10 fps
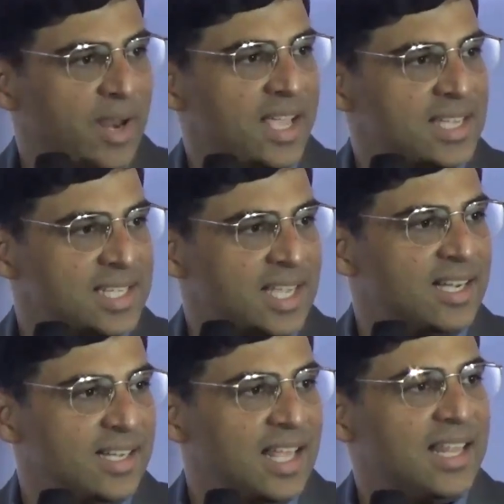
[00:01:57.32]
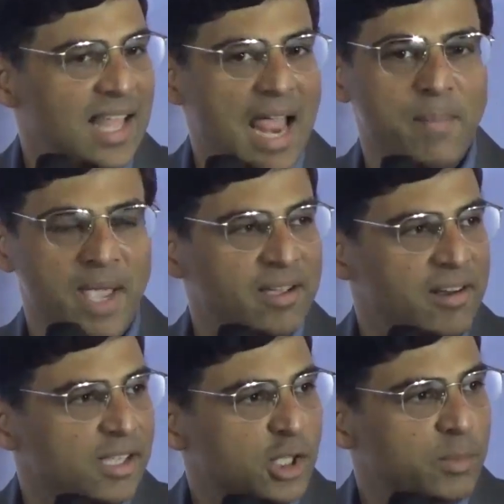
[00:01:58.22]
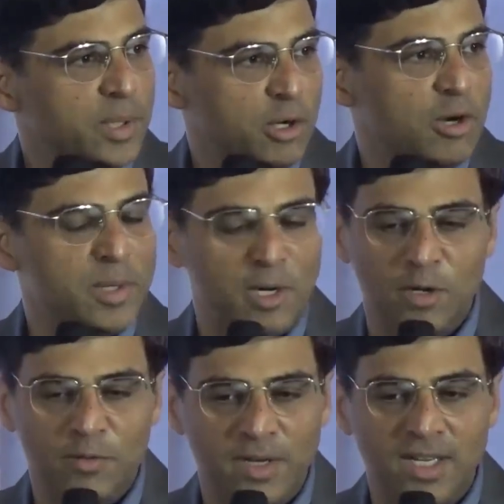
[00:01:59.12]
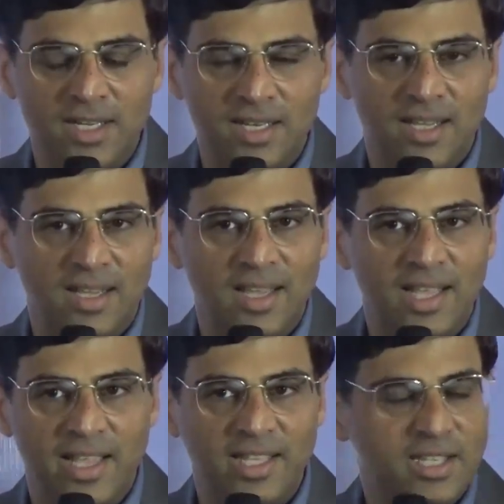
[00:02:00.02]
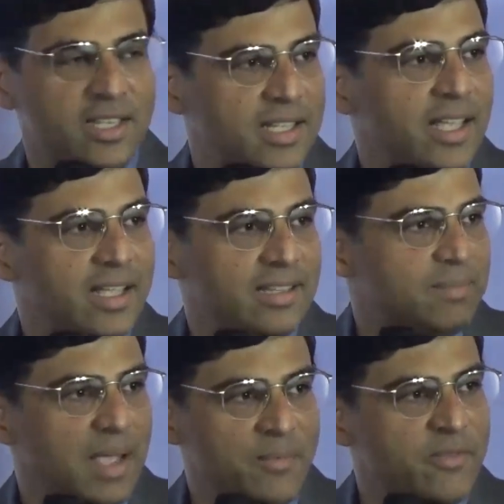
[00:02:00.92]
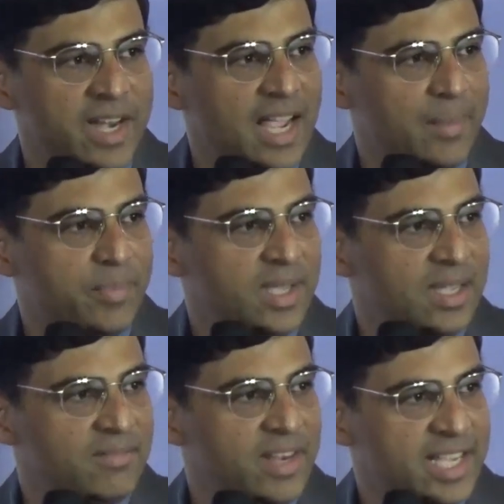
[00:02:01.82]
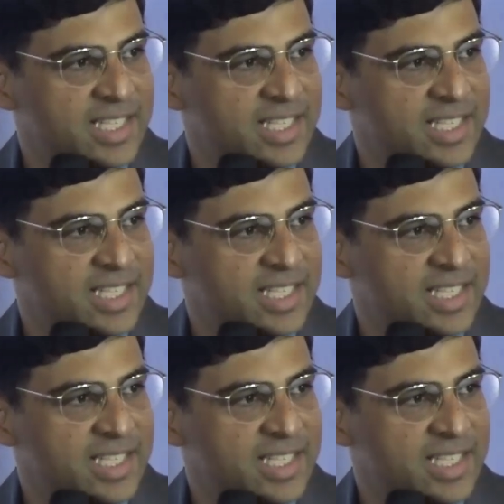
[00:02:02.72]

players here and make a real super tournament out of it, I'm very happy and very